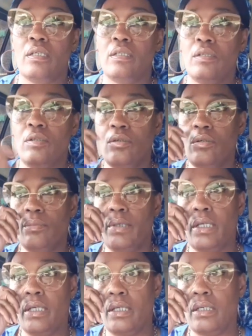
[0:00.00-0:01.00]
Yo,
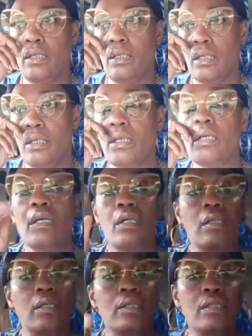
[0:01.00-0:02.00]
man.
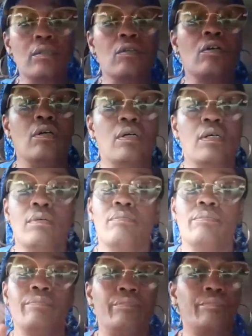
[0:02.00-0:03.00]
Listen, y'all.
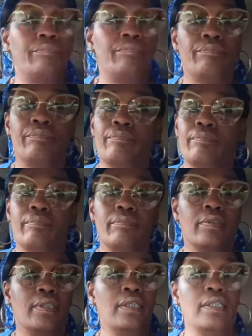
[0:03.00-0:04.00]

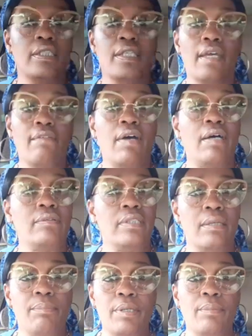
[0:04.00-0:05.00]
Get it together out
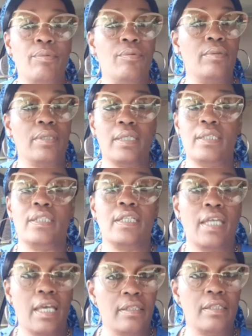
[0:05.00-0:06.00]
there, people. Get it
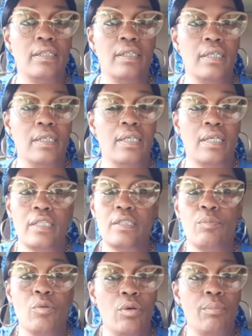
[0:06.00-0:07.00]
together. It's
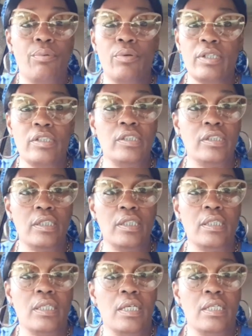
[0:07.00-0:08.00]
more important
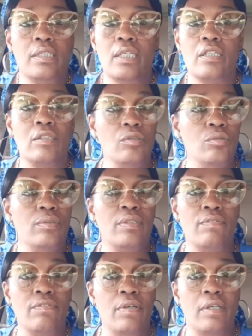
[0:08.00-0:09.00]
shit than clues
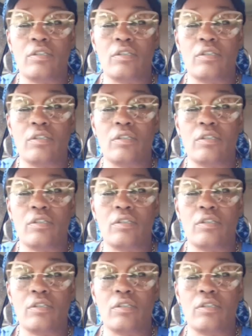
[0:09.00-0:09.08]
and